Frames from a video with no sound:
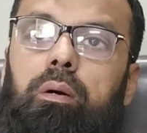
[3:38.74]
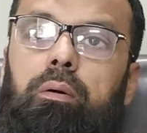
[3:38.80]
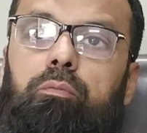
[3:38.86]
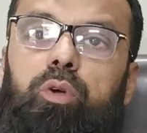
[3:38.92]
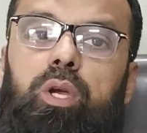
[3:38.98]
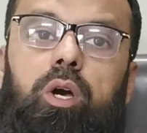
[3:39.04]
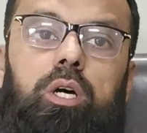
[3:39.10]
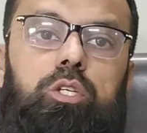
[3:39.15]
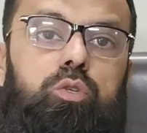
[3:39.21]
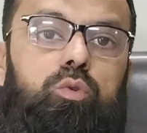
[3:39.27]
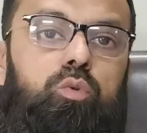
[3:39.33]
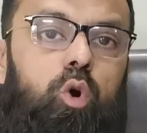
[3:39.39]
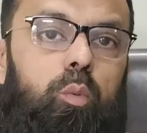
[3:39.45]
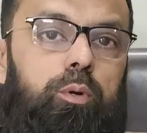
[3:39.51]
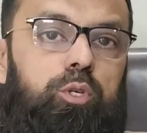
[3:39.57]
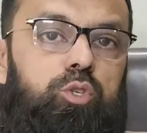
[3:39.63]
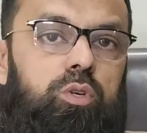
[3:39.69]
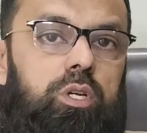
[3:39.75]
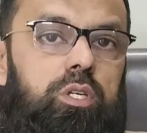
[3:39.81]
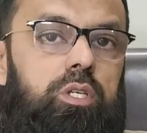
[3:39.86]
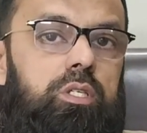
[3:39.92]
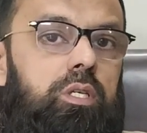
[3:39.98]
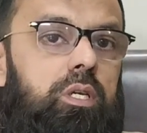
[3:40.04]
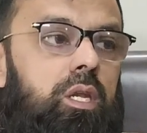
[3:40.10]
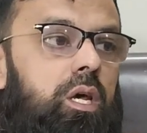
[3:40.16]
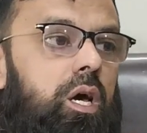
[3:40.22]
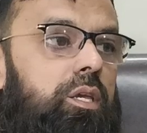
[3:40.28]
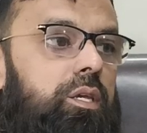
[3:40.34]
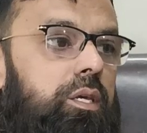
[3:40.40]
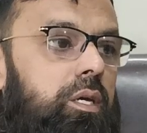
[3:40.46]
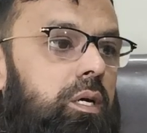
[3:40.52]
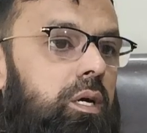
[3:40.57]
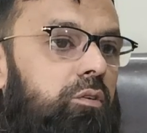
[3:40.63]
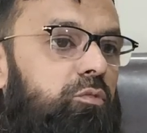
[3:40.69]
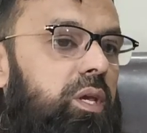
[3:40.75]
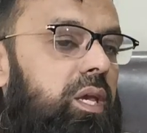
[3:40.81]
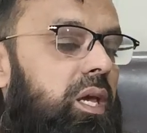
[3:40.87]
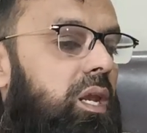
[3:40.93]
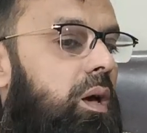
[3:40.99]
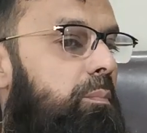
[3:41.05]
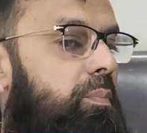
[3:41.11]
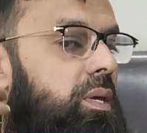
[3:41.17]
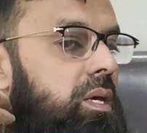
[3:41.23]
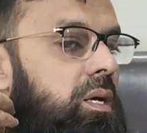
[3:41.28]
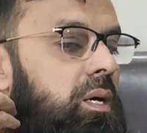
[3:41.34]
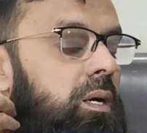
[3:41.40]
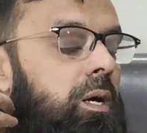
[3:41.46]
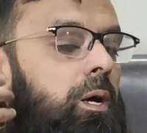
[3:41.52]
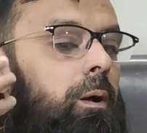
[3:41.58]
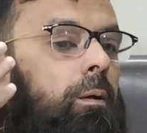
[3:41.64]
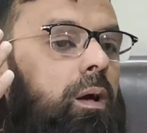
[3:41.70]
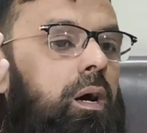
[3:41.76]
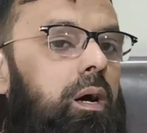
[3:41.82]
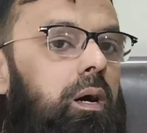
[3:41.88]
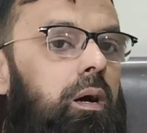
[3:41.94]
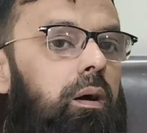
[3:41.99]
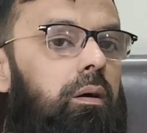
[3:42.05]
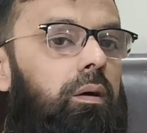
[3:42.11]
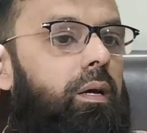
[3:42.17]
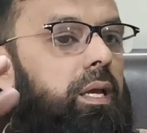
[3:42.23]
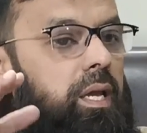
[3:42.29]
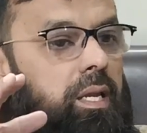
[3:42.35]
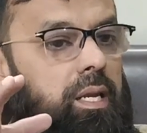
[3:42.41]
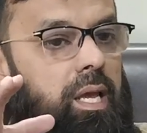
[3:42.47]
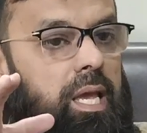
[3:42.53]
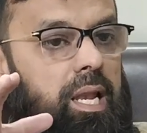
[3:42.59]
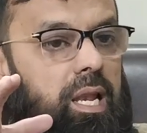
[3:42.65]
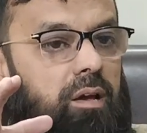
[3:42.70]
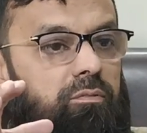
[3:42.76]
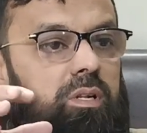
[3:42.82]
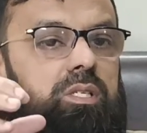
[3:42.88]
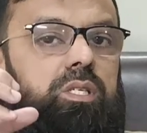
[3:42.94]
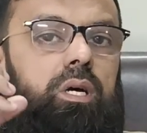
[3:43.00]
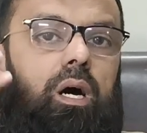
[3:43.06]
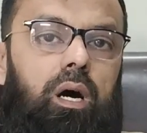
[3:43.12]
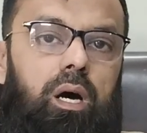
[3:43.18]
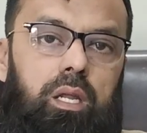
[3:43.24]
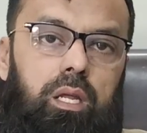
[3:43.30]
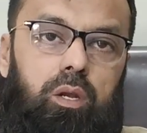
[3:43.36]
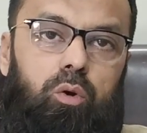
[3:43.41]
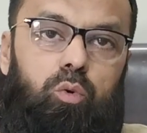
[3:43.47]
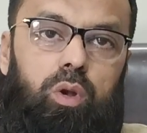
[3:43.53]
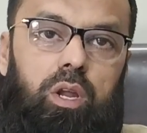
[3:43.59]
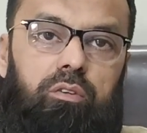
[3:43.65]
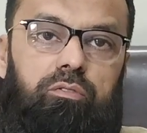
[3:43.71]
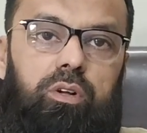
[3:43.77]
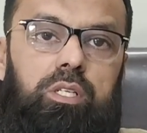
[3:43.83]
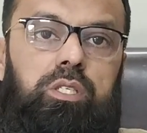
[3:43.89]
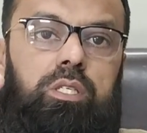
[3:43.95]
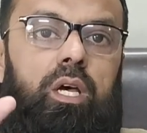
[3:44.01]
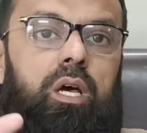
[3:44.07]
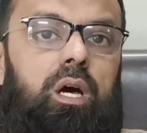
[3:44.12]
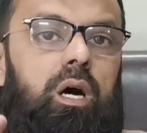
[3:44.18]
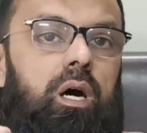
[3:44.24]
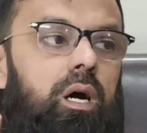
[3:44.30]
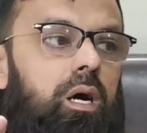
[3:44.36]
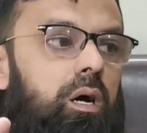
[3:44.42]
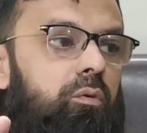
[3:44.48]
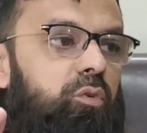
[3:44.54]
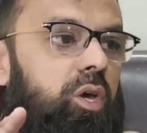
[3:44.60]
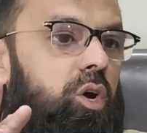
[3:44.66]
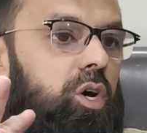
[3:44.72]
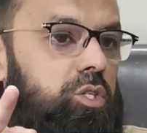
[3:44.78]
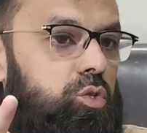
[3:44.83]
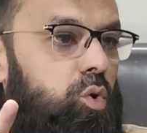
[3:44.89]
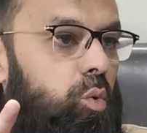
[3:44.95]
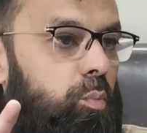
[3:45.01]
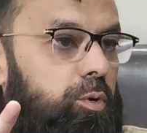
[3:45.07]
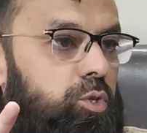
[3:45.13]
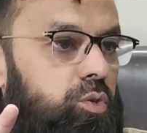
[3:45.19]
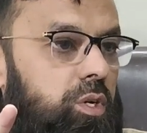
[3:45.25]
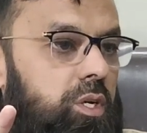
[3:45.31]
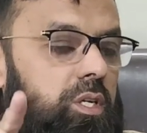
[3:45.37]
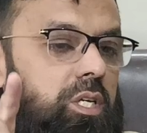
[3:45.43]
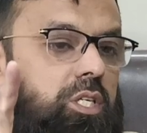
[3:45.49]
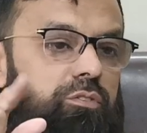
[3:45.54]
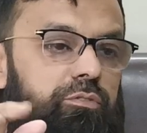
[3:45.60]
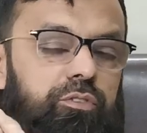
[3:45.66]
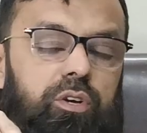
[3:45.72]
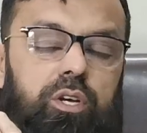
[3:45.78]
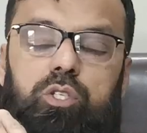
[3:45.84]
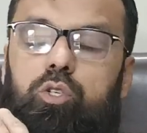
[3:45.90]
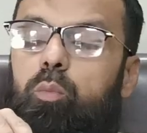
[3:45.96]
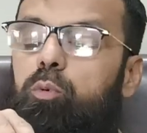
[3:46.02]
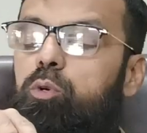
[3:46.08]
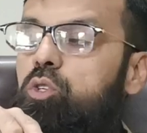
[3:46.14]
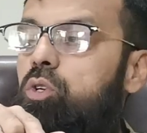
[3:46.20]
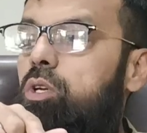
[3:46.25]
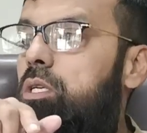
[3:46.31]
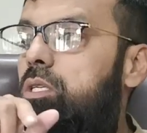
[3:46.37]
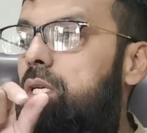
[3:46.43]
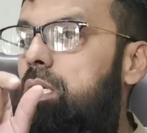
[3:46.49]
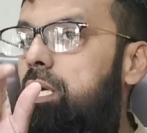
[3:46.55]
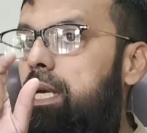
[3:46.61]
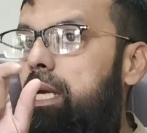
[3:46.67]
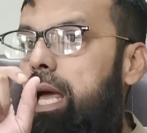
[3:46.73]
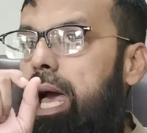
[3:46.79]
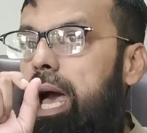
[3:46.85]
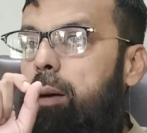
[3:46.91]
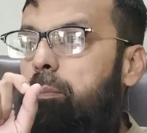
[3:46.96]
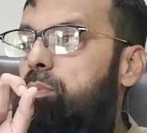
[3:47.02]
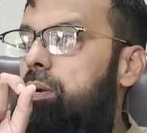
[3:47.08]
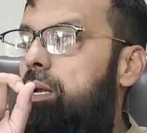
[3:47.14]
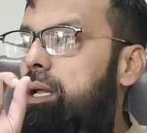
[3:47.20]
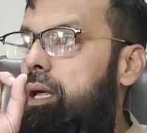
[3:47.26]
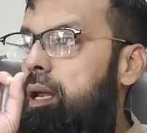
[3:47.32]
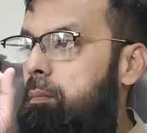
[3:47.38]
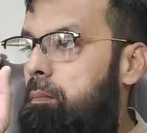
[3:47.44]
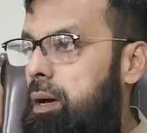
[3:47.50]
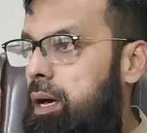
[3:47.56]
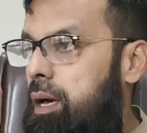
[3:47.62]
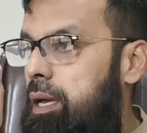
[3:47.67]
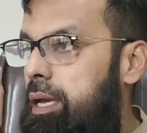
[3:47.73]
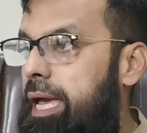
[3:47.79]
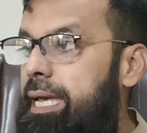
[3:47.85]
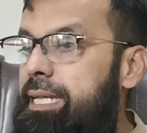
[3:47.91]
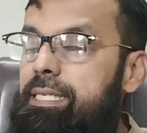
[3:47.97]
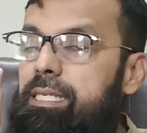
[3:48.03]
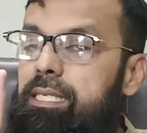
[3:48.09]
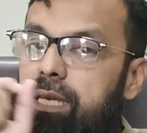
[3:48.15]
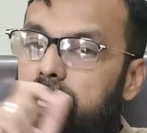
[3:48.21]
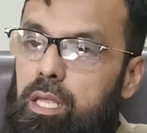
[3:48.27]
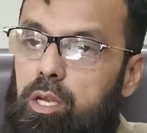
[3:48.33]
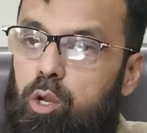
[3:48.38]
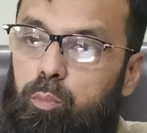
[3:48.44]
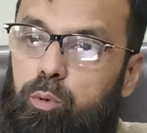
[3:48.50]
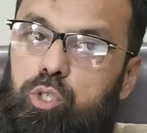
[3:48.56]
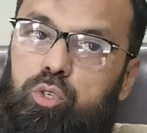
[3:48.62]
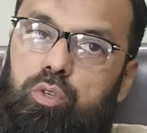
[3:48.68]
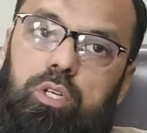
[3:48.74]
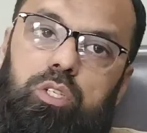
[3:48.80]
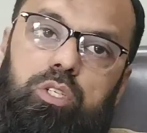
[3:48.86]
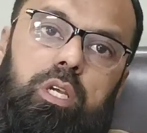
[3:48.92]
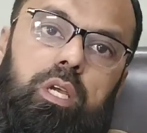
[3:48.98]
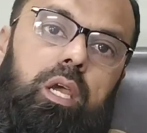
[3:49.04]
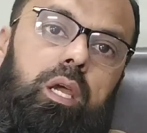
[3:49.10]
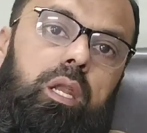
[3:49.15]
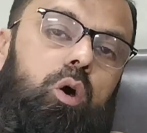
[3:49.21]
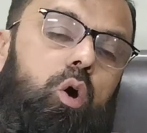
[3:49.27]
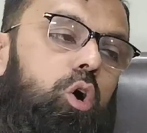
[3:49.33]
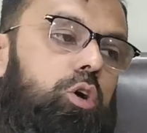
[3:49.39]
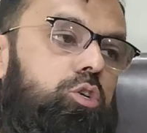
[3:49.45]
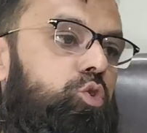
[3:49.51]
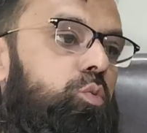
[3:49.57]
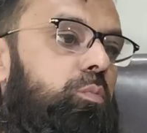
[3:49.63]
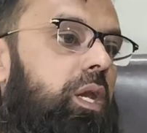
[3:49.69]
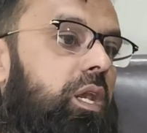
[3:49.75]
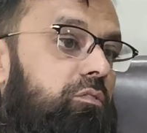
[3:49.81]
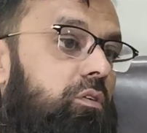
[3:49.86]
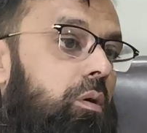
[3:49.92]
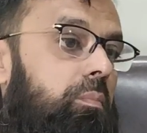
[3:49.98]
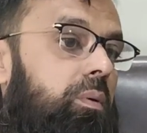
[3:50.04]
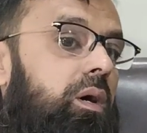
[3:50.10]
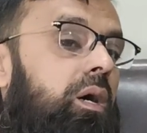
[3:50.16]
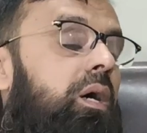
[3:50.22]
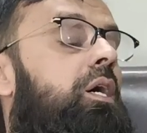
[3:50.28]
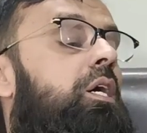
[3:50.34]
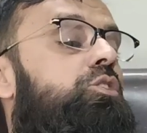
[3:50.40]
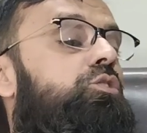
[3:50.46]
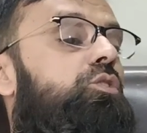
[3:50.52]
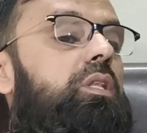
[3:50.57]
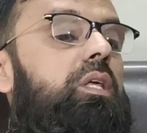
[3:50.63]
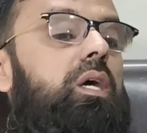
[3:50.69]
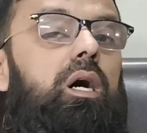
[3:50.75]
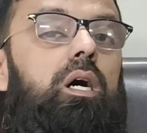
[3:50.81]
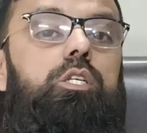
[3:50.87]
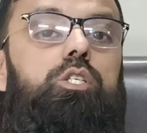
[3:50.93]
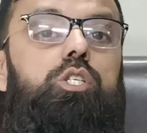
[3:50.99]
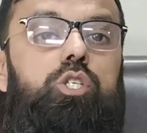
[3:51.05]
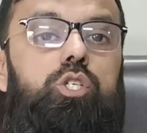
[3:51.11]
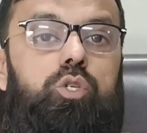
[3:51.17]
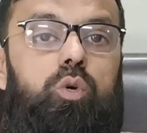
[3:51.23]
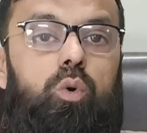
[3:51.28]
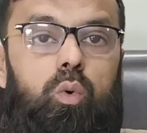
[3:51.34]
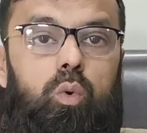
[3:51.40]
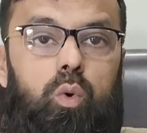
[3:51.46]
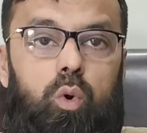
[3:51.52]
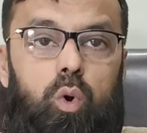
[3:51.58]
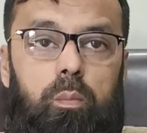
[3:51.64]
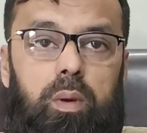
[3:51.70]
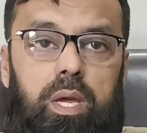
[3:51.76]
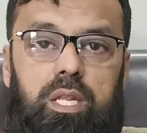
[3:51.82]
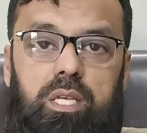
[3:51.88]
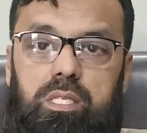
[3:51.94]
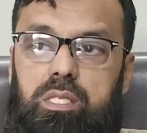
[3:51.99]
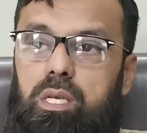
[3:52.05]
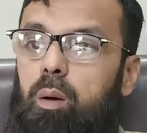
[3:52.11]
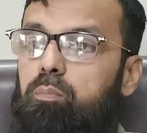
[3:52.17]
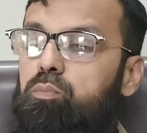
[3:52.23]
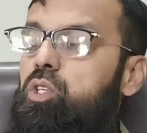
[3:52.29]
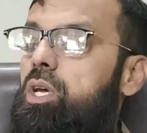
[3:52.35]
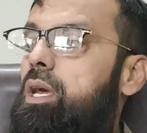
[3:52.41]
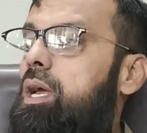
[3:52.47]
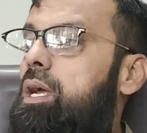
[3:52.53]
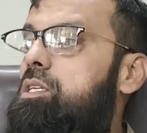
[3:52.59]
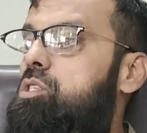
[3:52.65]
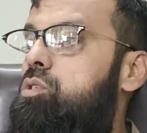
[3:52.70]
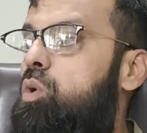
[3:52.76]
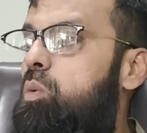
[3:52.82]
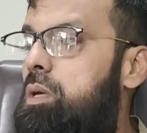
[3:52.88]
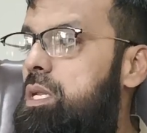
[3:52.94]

We got 2 opportunities in a year. We can appear in A levels or in O levels. We got 2 opportunities. First opportunity April in May, and second opportunity in October November. So there are so many subjects